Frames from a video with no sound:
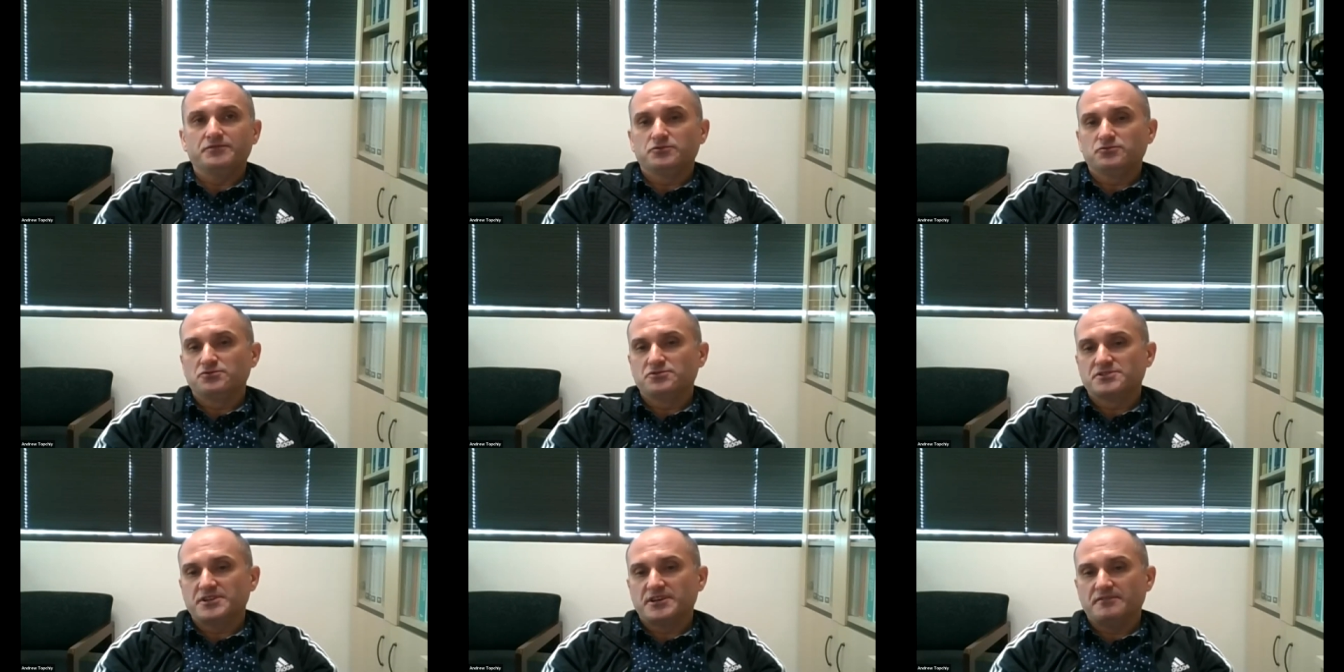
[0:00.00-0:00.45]
to
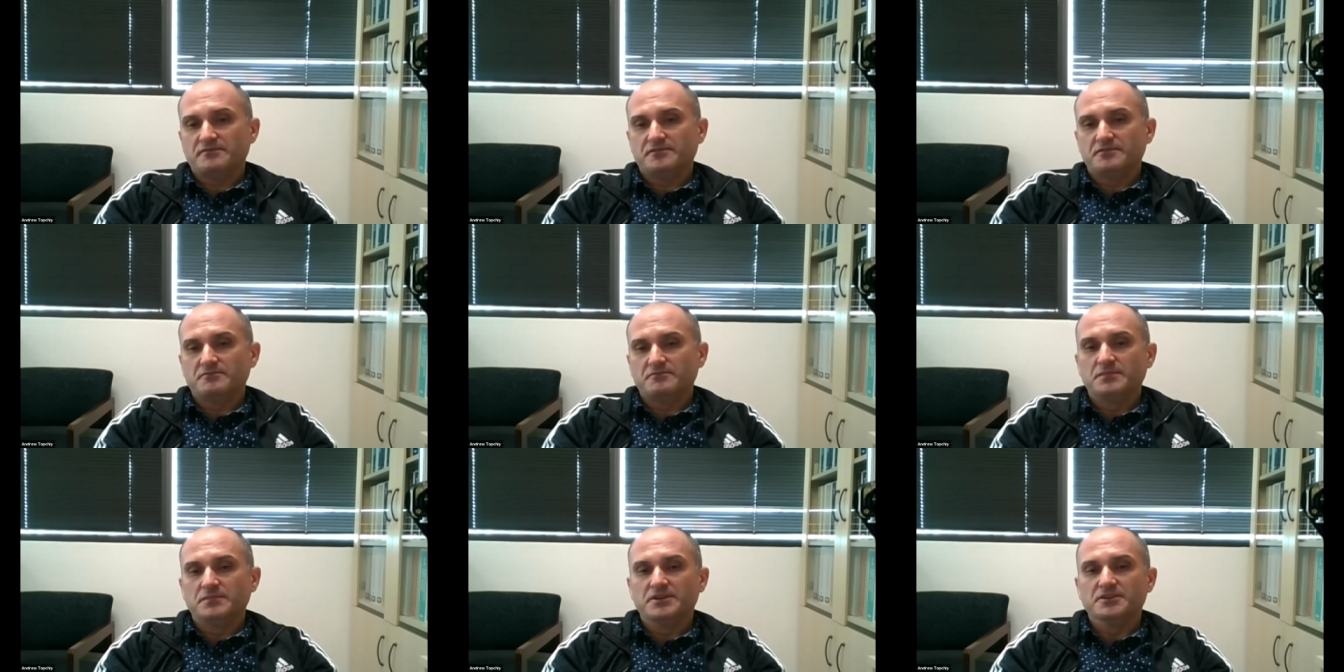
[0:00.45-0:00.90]

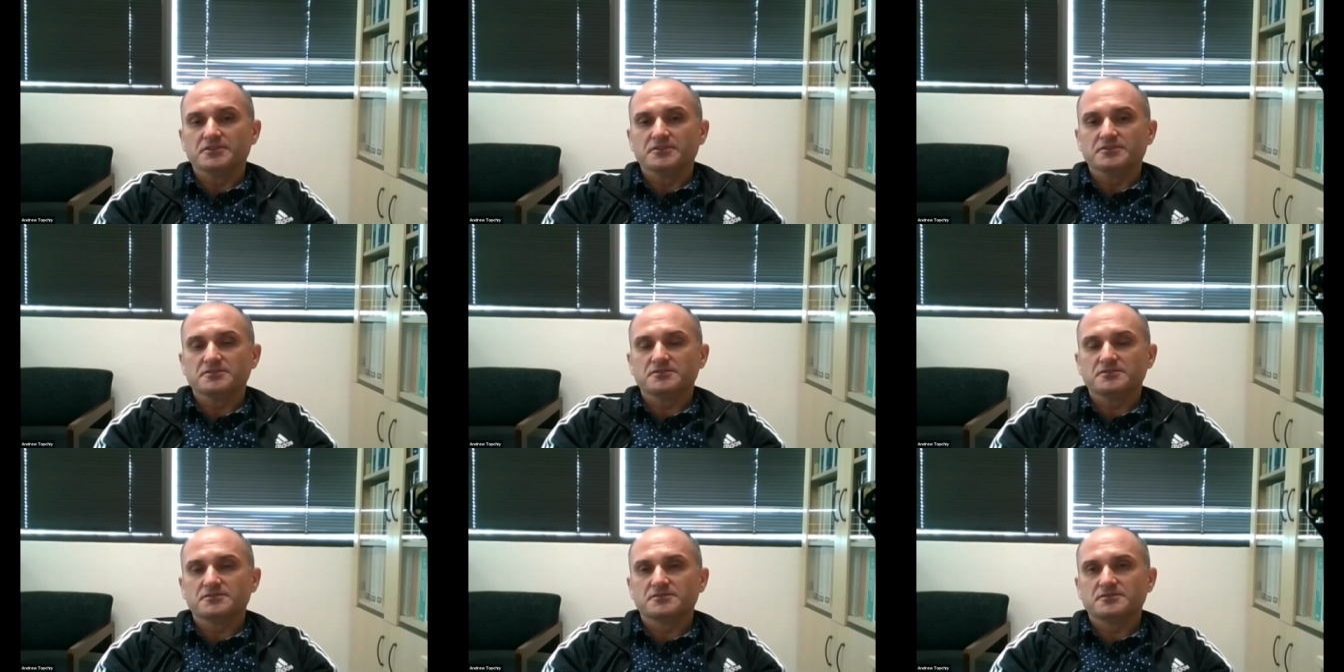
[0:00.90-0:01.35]
seven
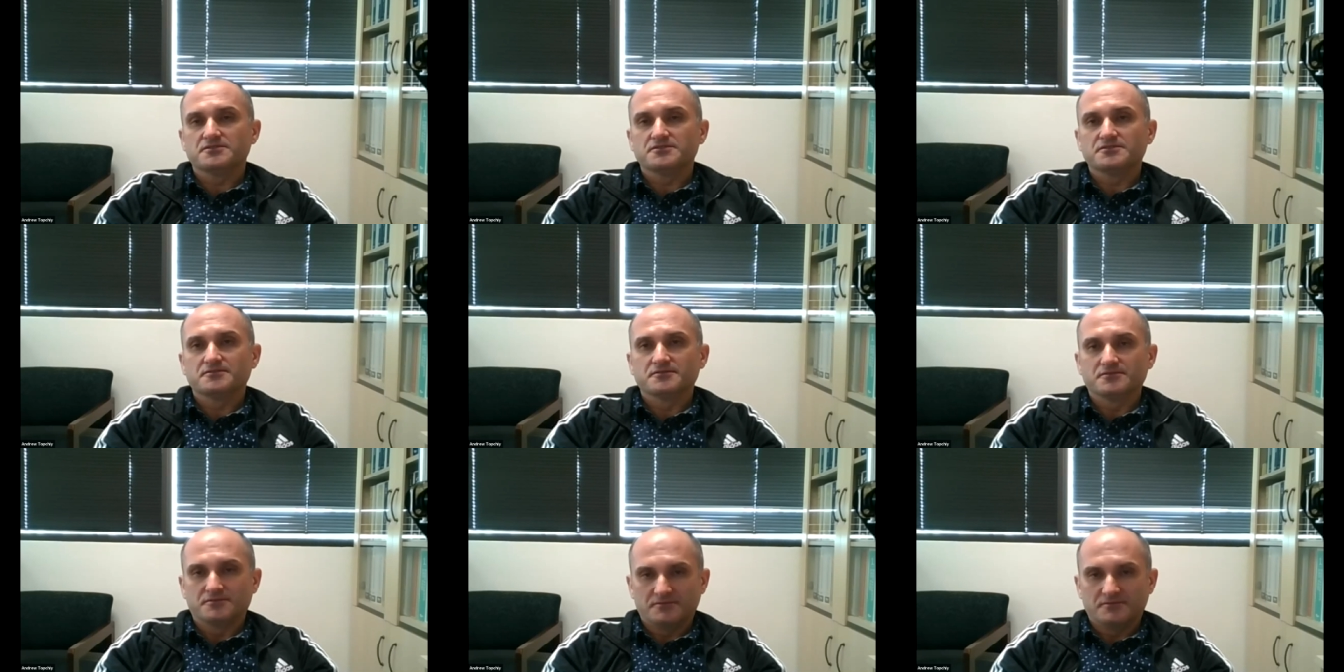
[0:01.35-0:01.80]
minutes.
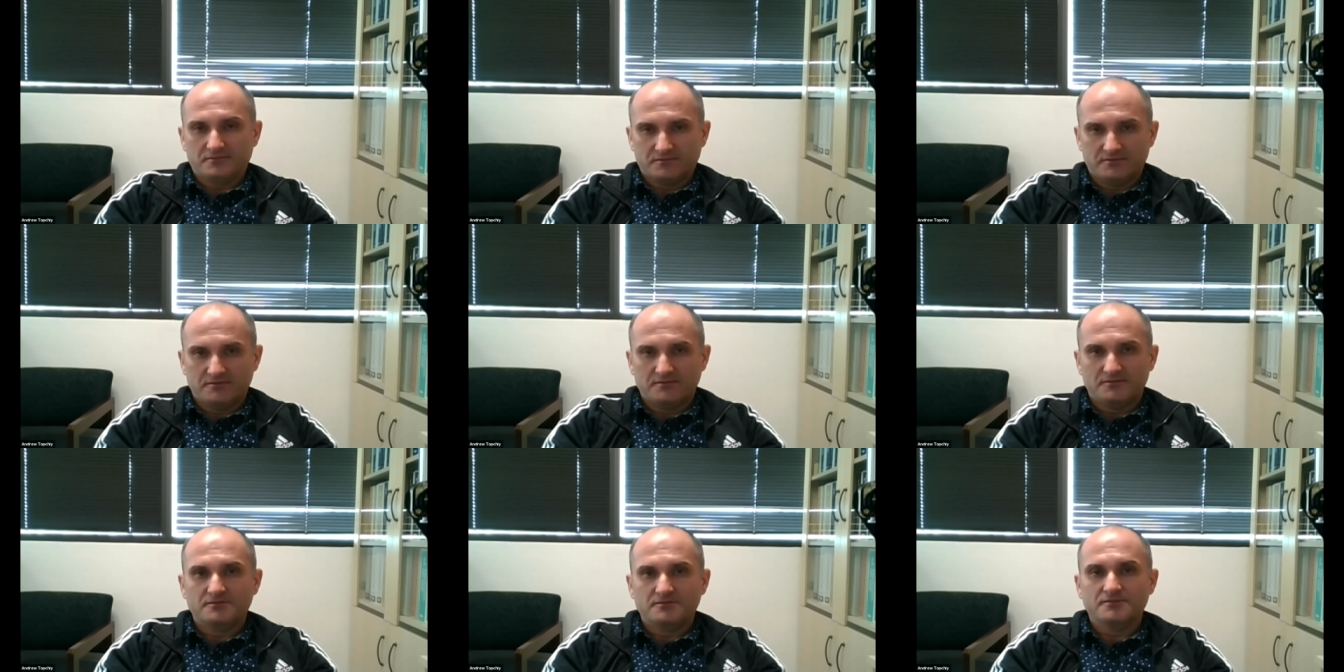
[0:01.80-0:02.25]

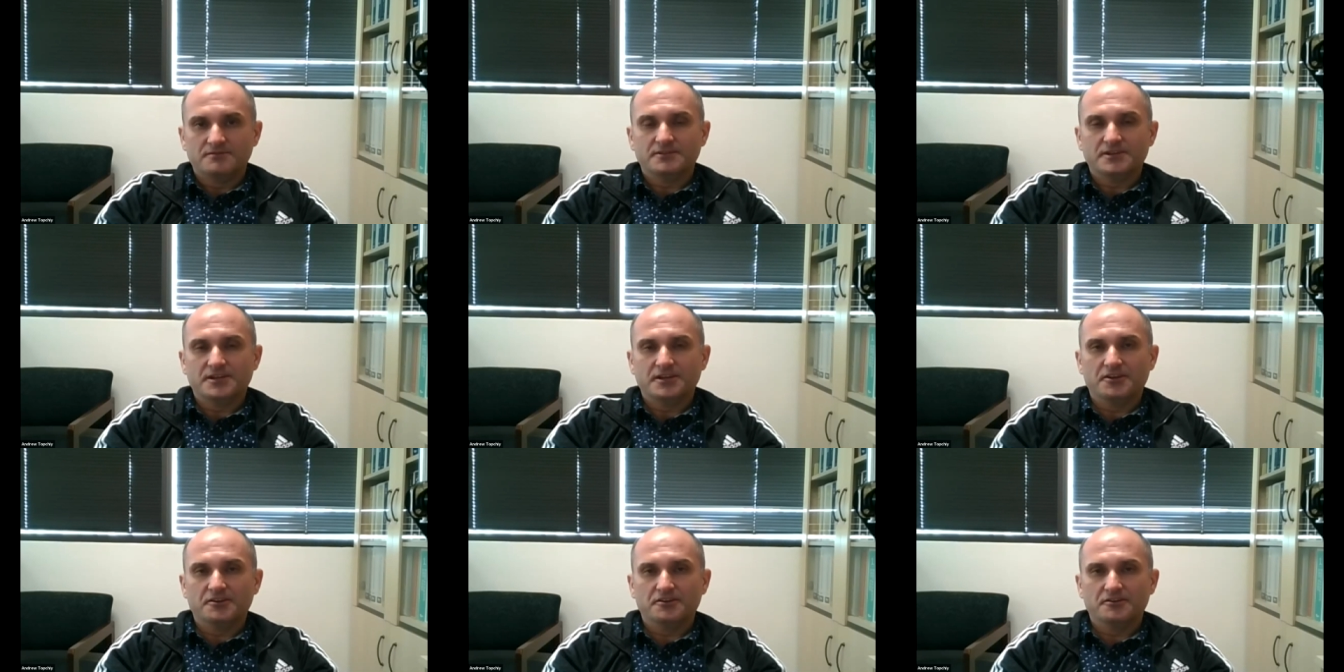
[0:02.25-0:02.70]

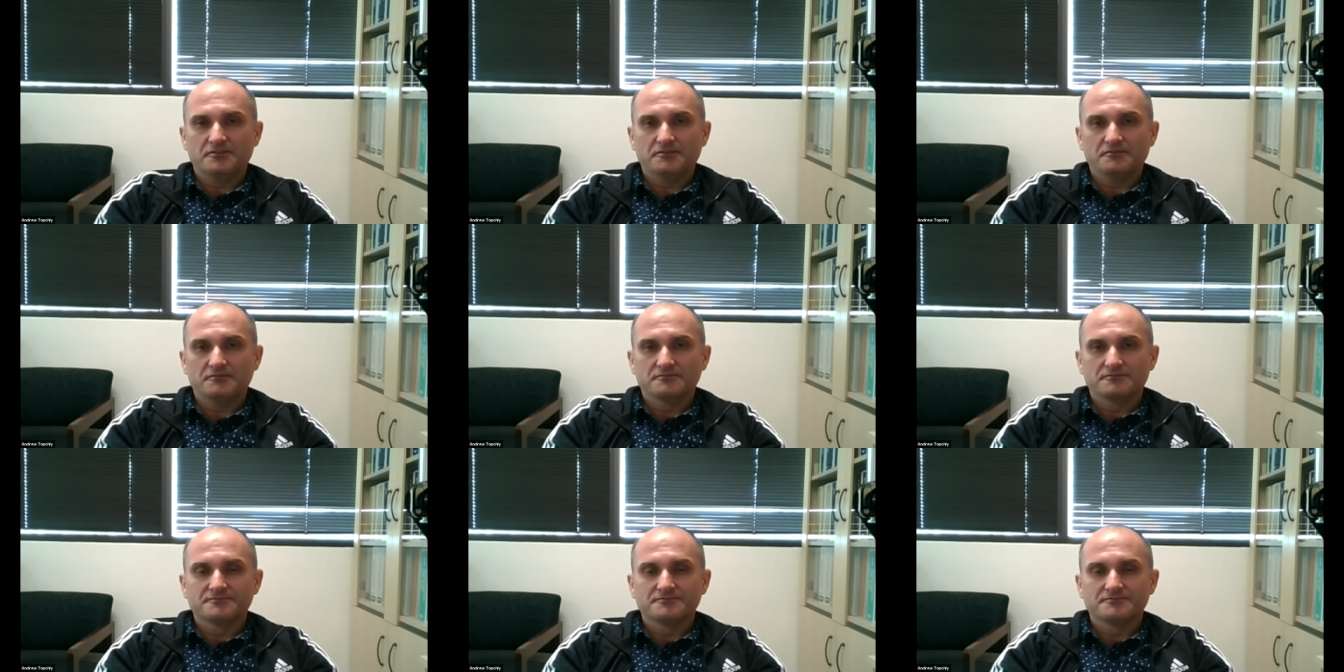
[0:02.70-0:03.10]
Thank you.